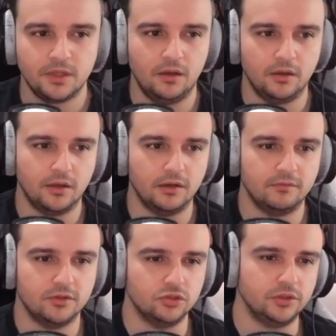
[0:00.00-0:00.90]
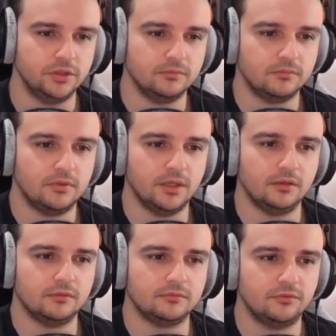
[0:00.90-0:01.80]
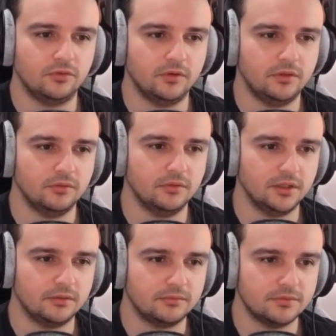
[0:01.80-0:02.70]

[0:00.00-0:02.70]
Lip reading: kind of a joint thing for E3.